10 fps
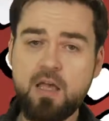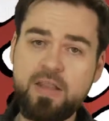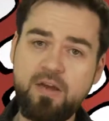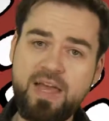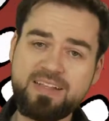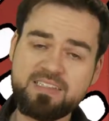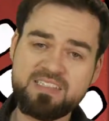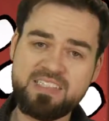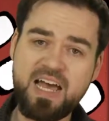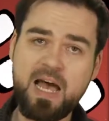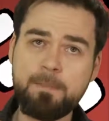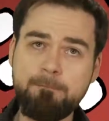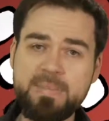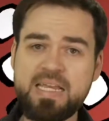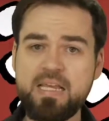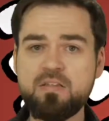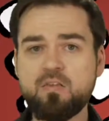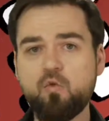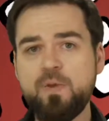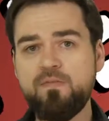Now that does not mean that
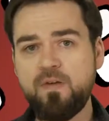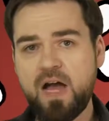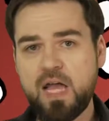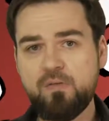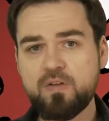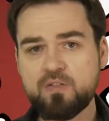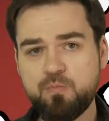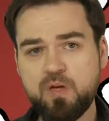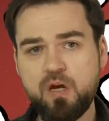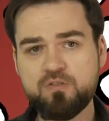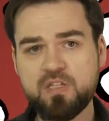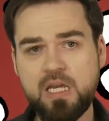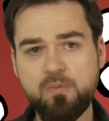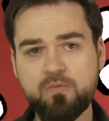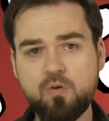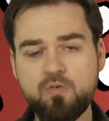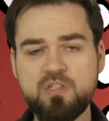there will be 5 spin-offs to Game of Thrones.